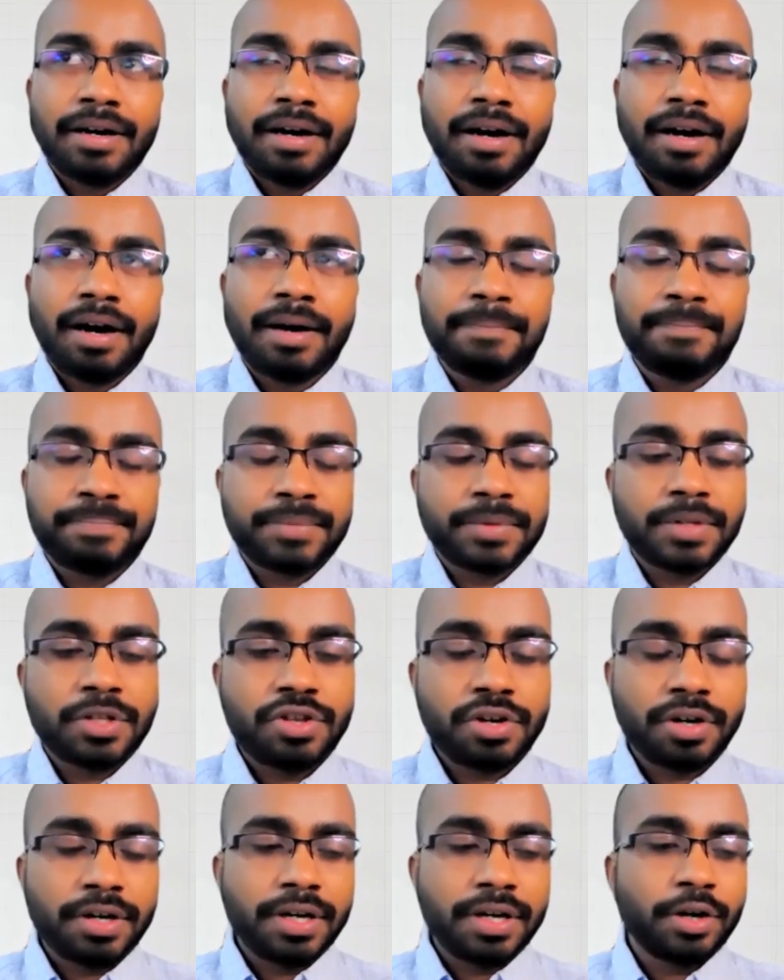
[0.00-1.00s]
The
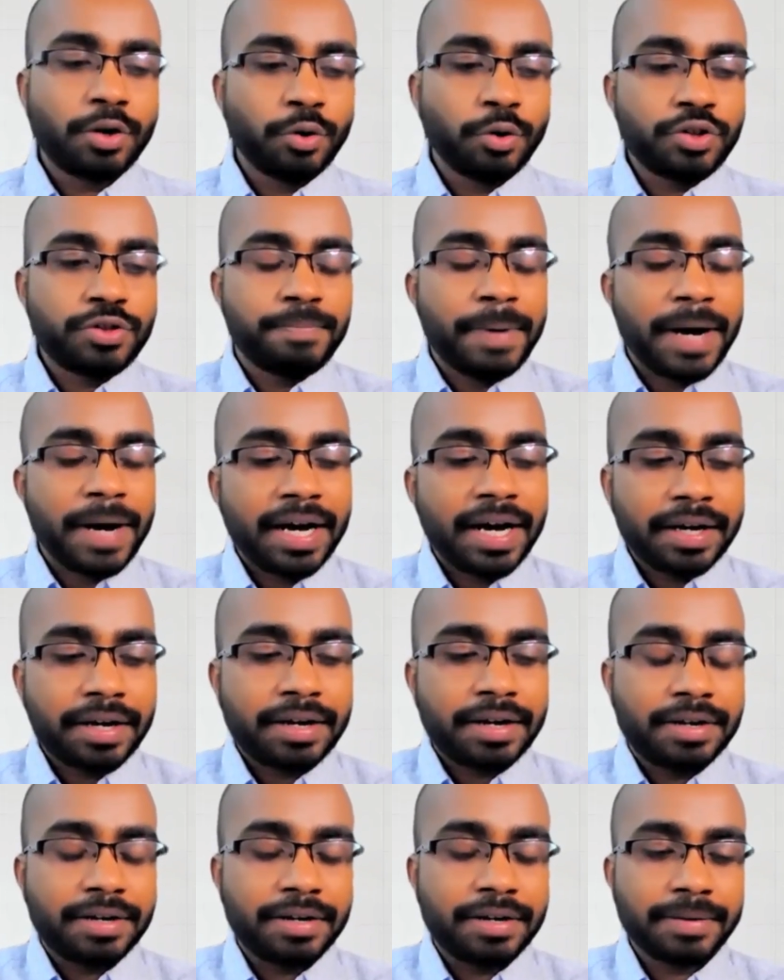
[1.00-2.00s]
journey goes
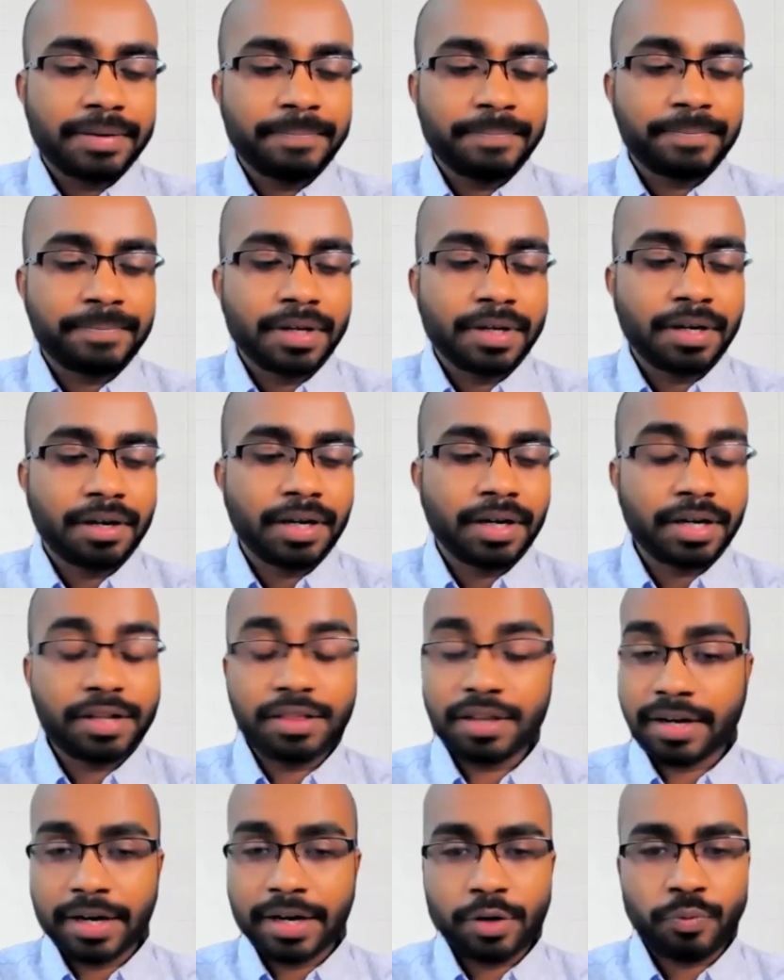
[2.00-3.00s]
back. It's a
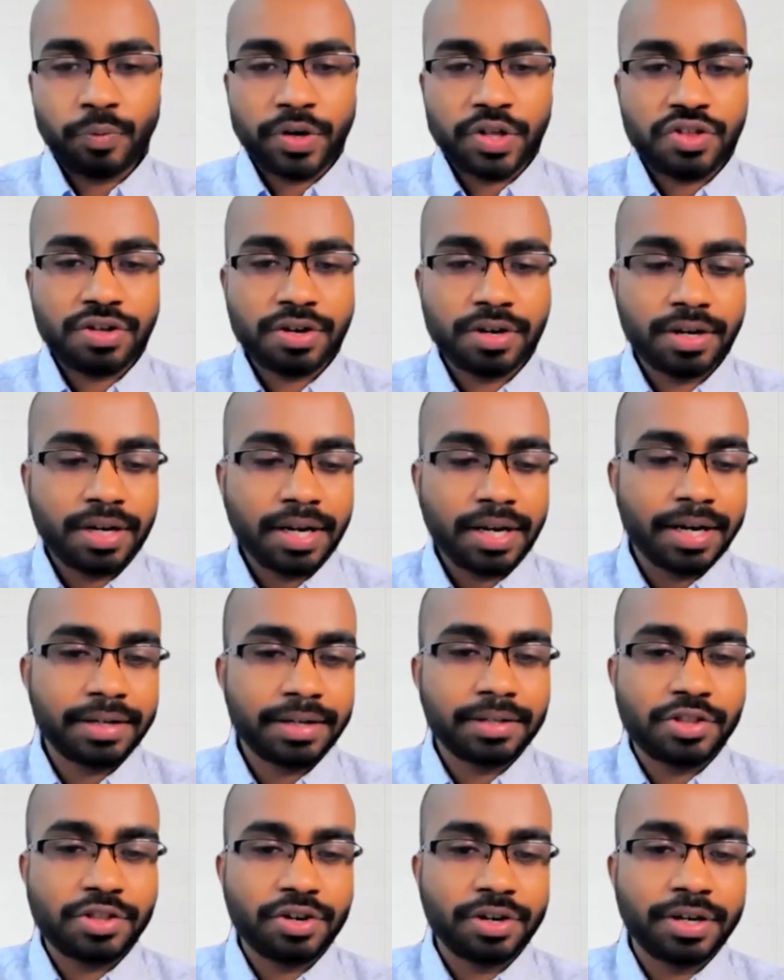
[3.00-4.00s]
great question. And
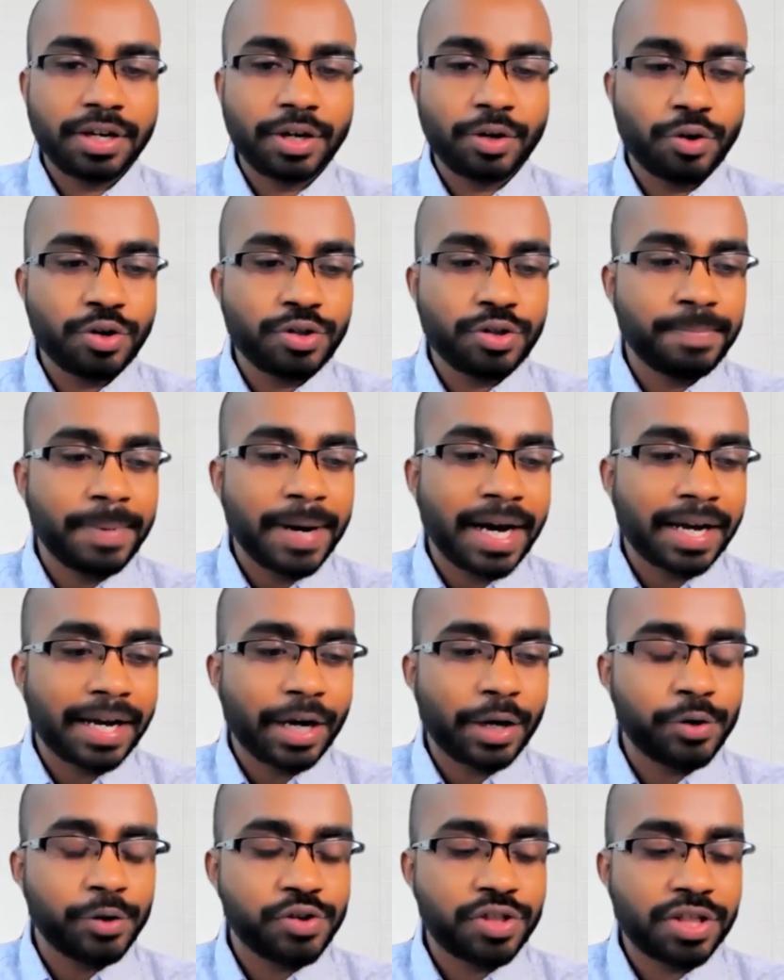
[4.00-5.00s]
the journey goes back,
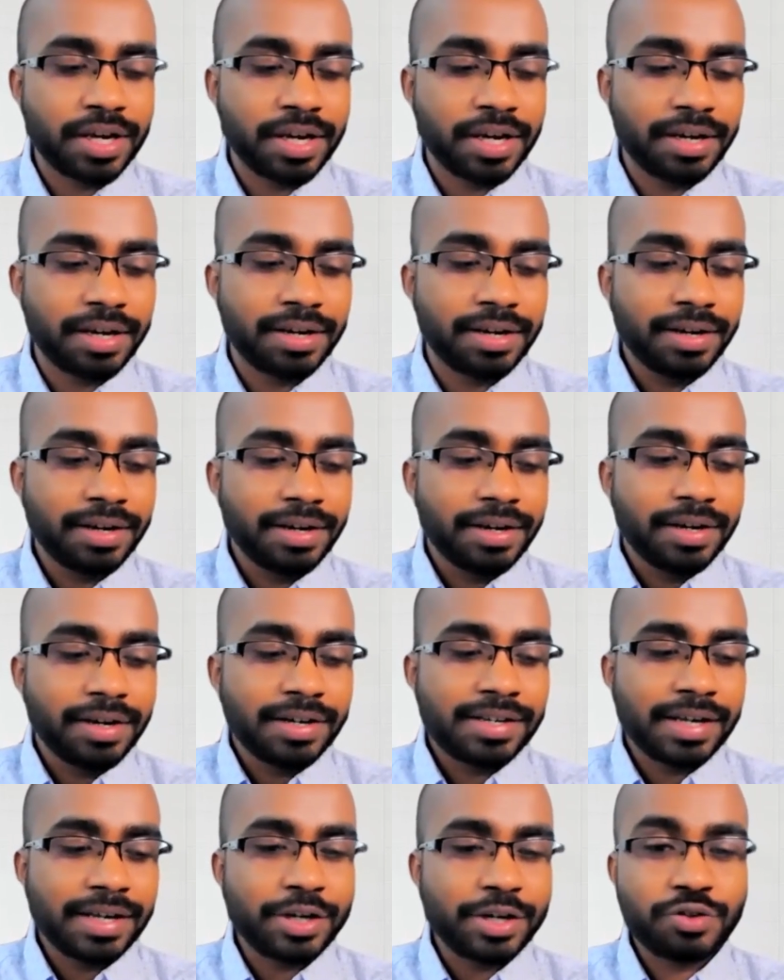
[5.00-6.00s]
I would say,
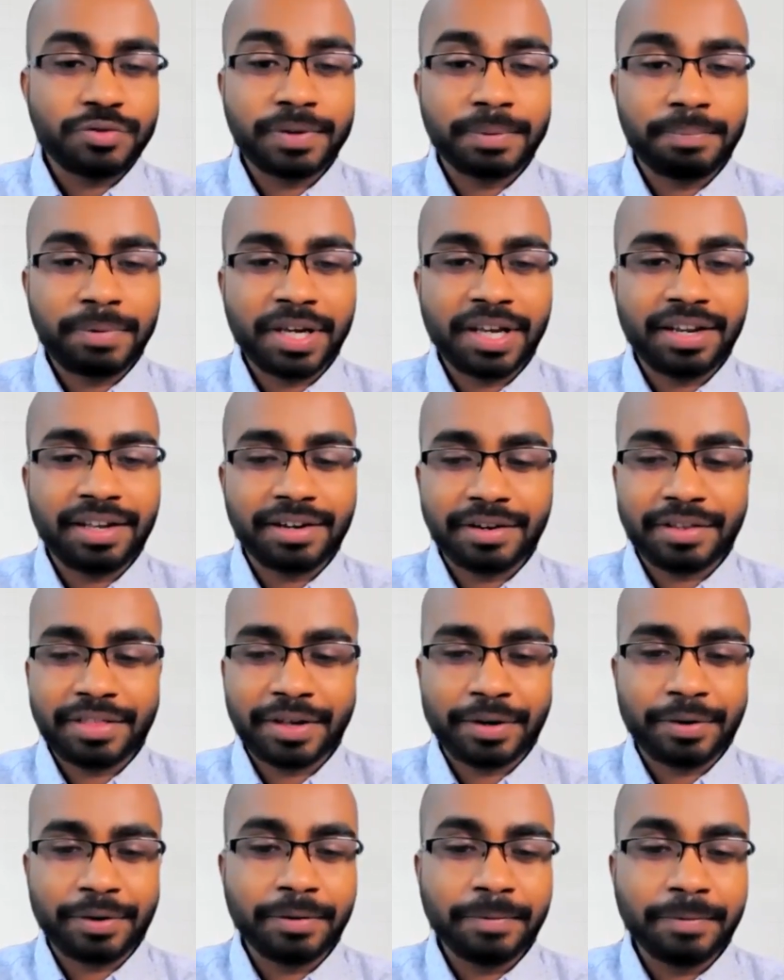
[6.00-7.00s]
10 to 15 years
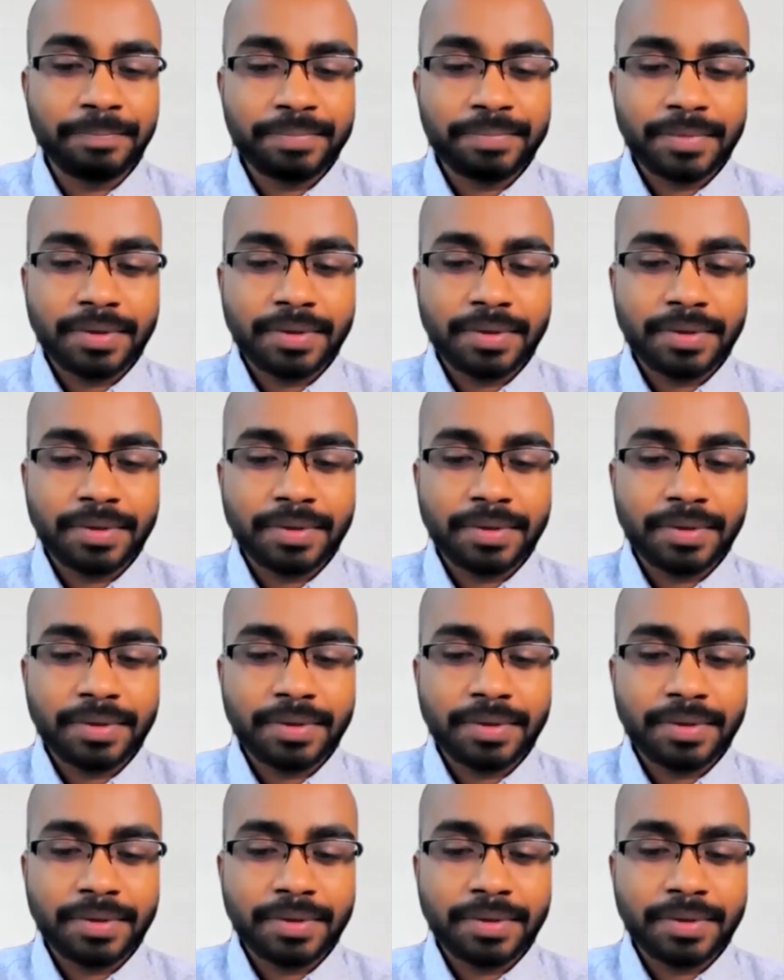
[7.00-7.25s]
ago.